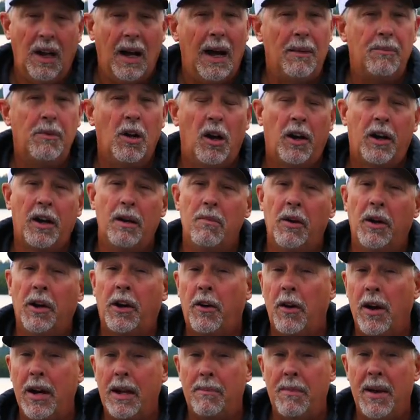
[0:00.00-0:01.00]
I'm talking about
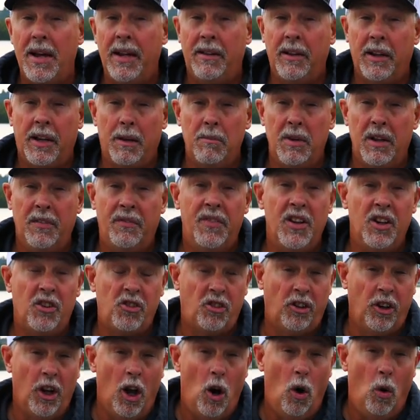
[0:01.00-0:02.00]
a crankbait that can be
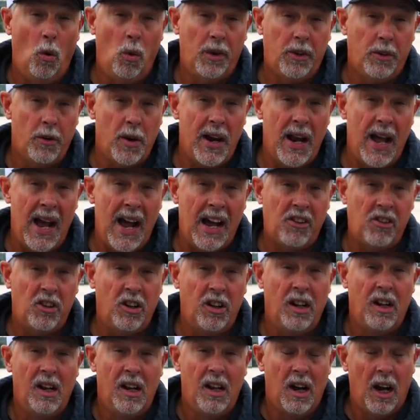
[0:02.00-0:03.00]
fished slow with great
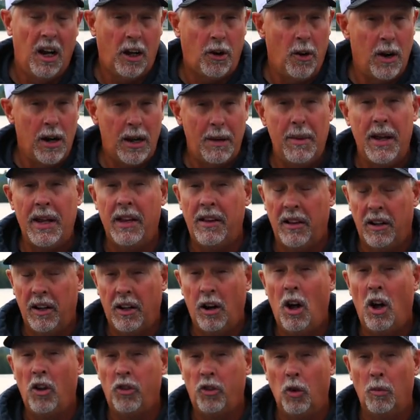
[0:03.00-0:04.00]
action, a crankbait that
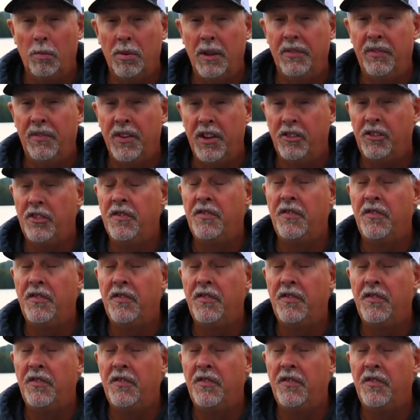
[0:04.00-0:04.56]
can also be fished